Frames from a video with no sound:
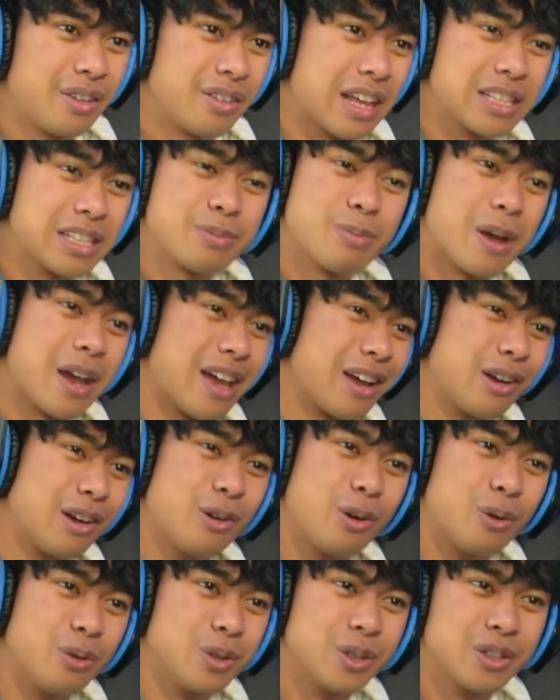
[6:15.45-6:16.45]
That's my end
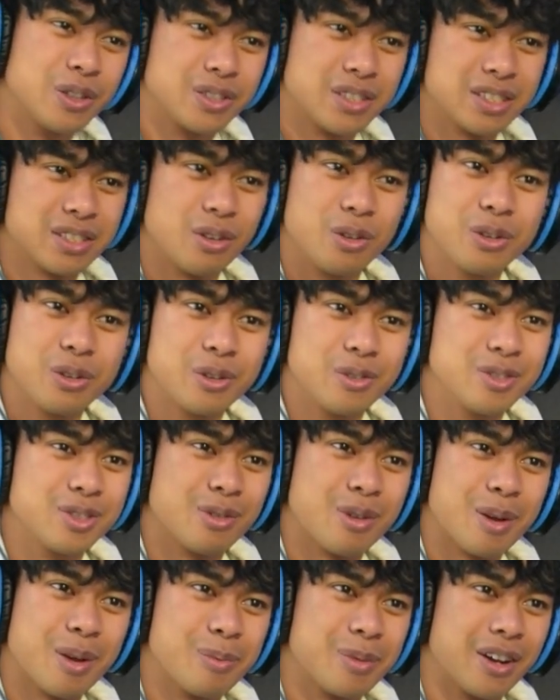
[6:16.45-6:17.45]
goal here. That's the only
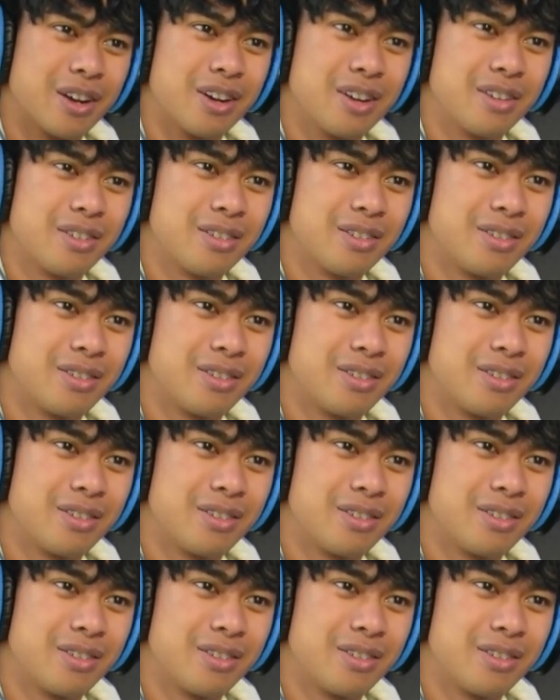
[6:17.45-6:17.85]
reason why I'm here.